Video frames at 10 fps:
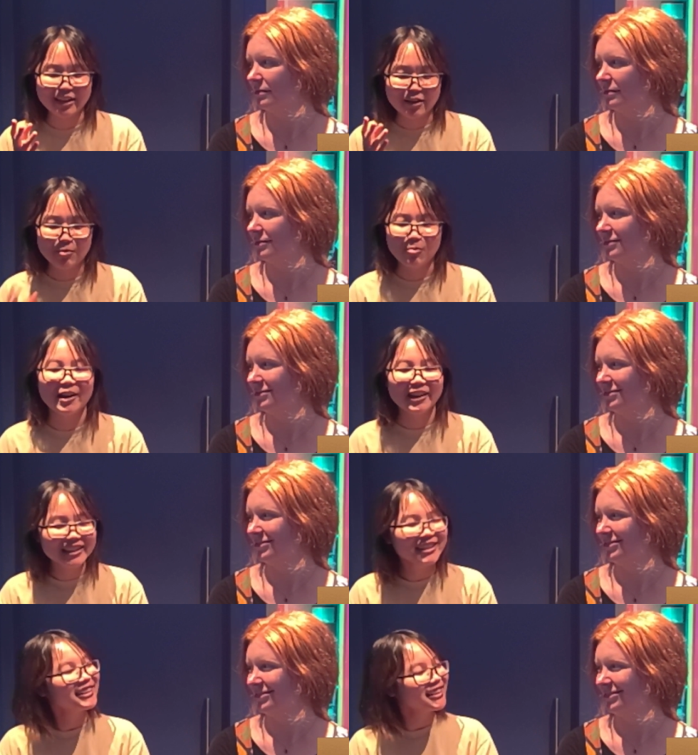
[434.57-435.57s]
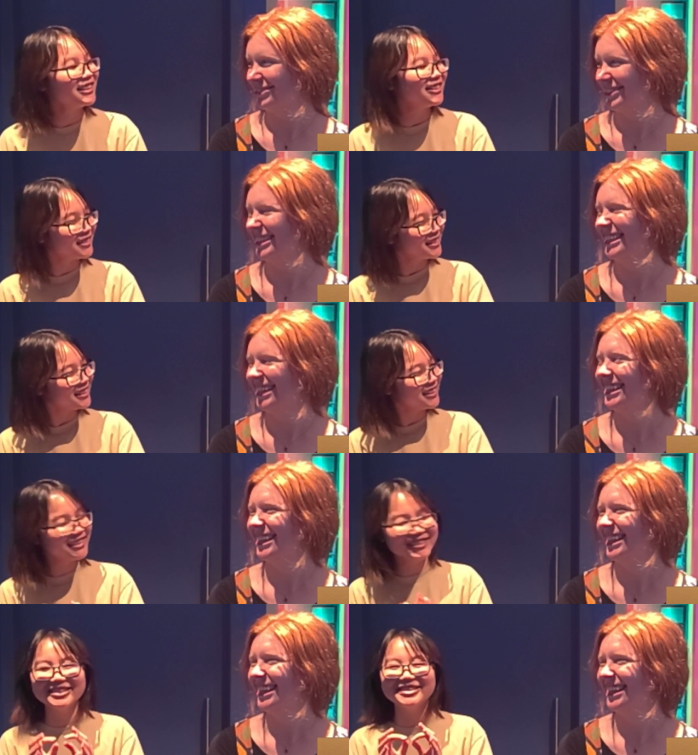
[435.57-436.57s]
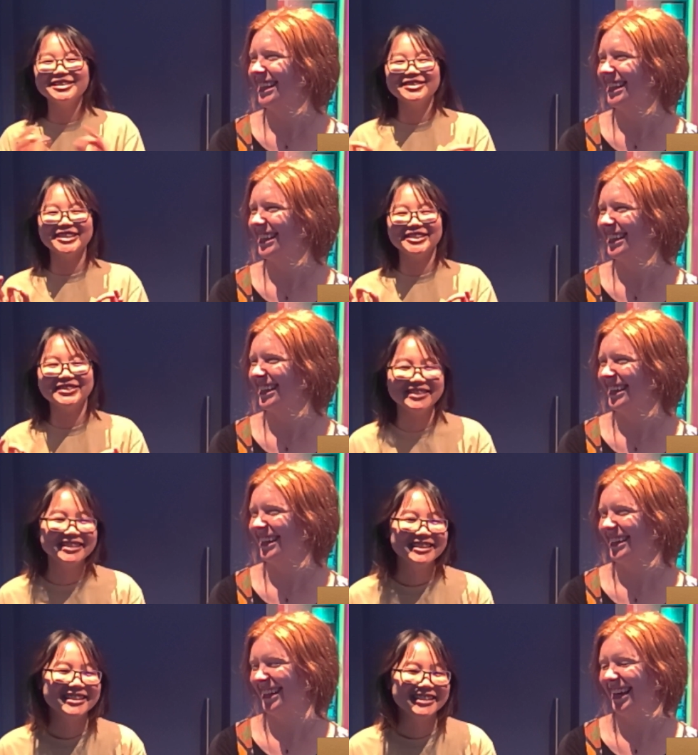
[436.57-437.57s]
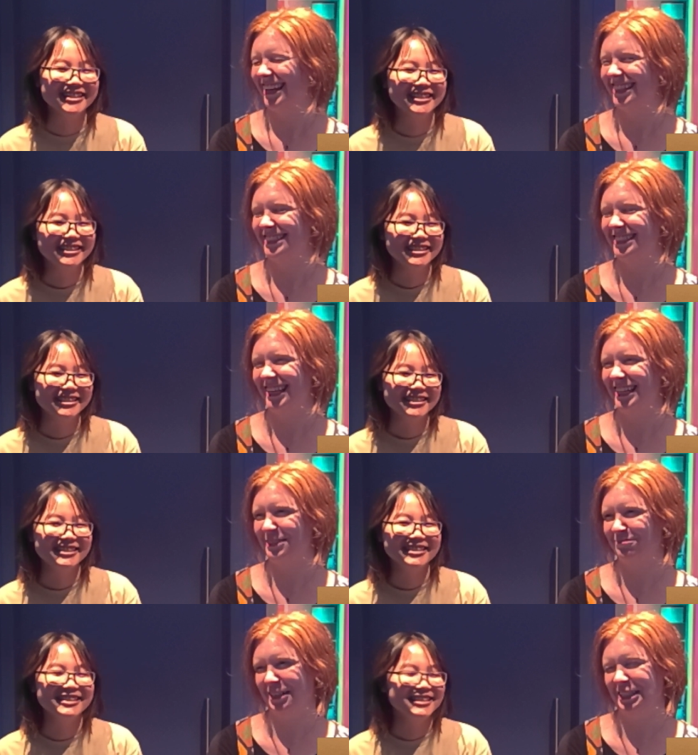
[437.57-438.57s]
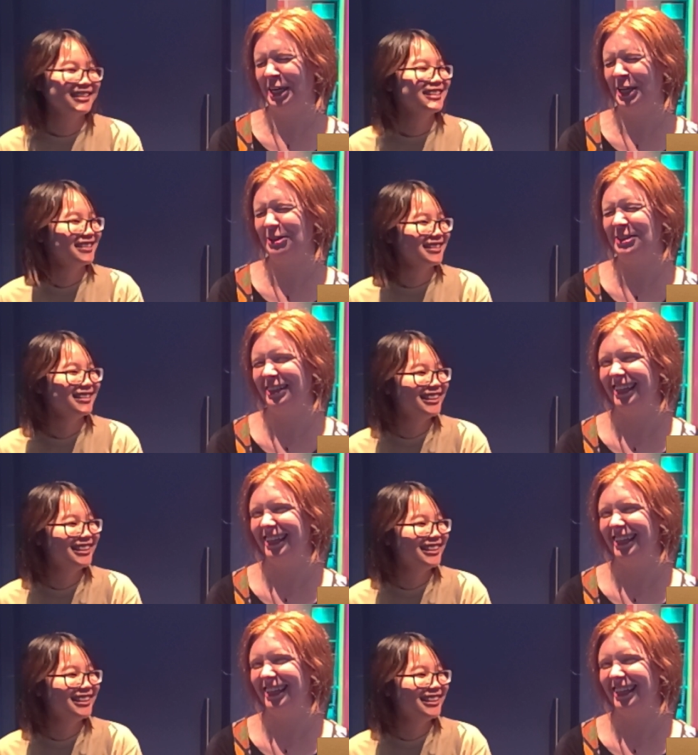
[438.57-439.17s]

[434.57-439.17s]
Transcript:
Speaker 1: working in Unity. It's just so cute. It is, it is really cute.